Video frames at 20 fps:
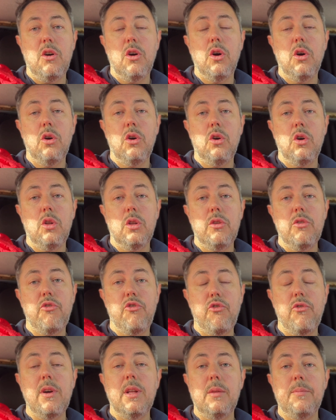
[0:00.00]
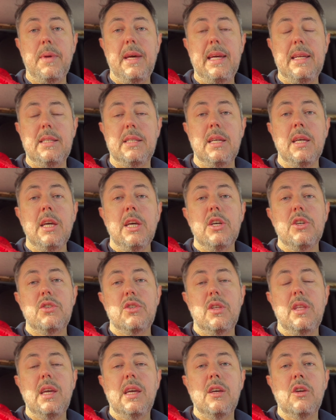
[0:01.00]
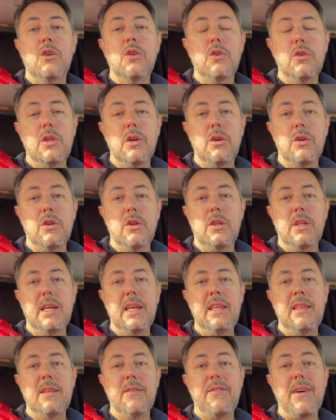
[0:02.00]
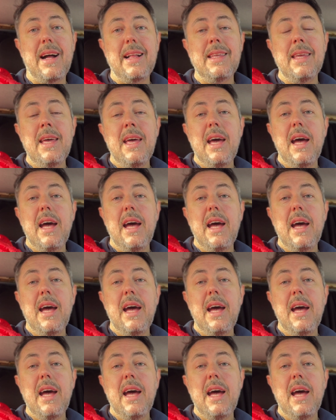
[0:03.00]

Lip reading: hole drill bit so that you can cut the hole in the van.